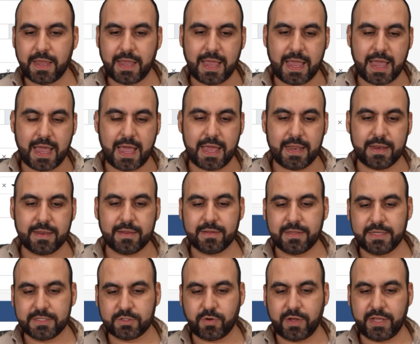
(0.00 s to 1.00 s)
And
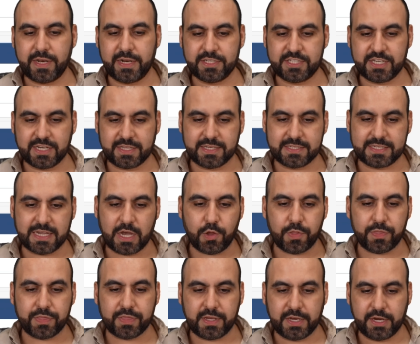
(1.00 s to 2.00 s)
let's go ahead and check this
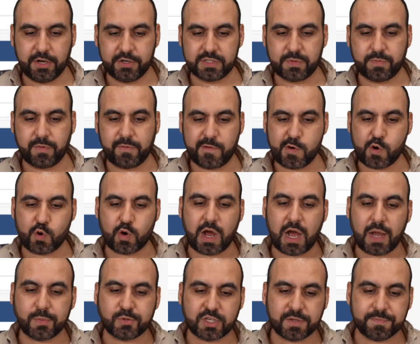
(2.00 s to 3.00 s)
out. Here's a reviewer
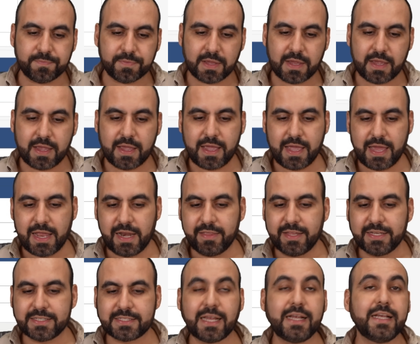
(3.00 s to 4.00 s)
option. And in
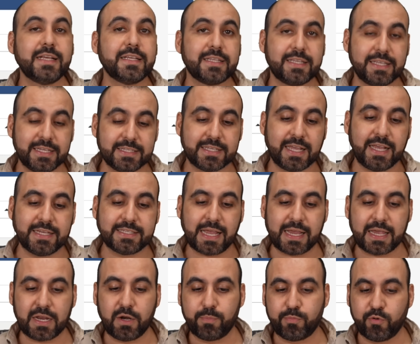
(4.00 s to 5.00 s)
this case, this case, I
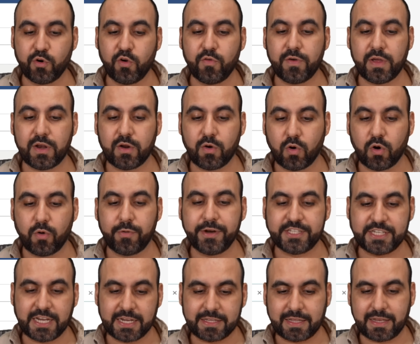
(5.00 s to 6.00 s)
can approve it or
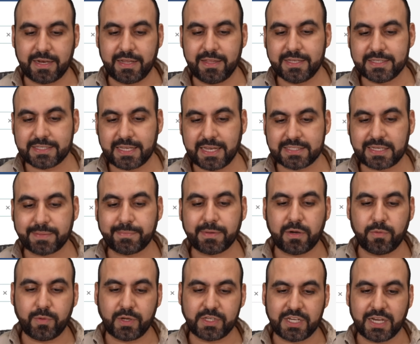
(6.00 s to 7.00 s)
reject it. In this case, I'm going
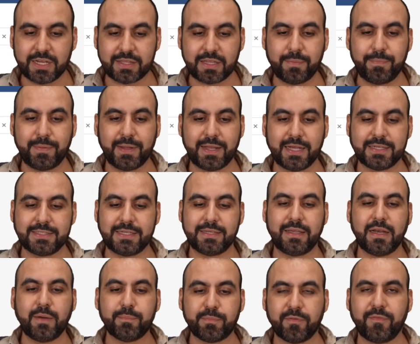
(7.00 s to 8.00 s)
to reject it because they
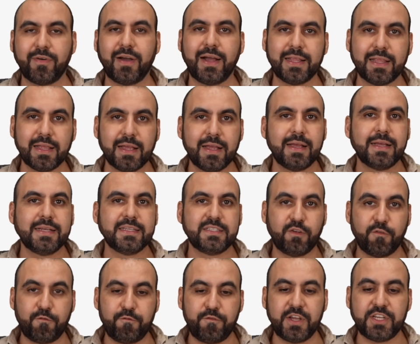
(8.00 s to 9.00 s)
didn't provide
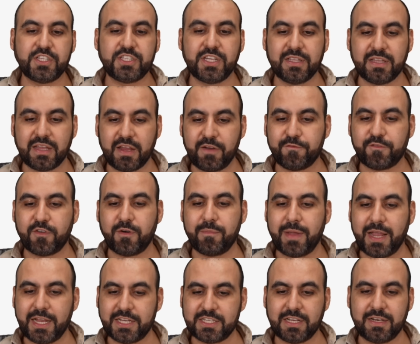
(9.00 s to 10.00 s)
sufficient
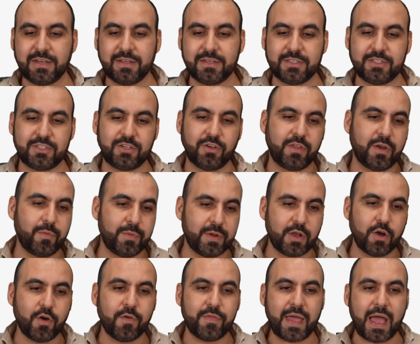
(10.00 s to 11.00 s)
information. So there we
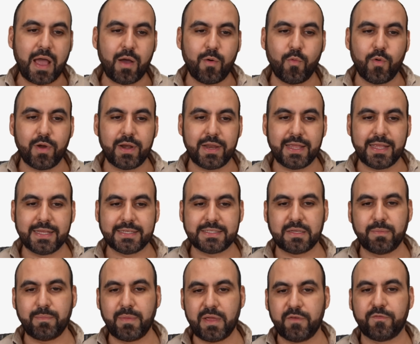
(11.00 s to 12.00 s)
go. That one is
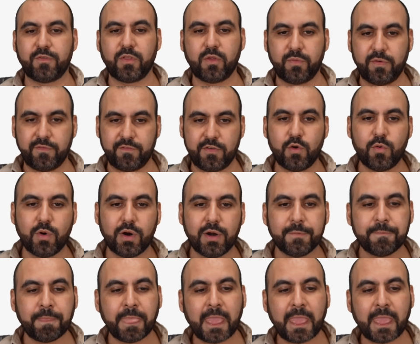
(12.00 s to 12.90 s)
submitted for the reviewer.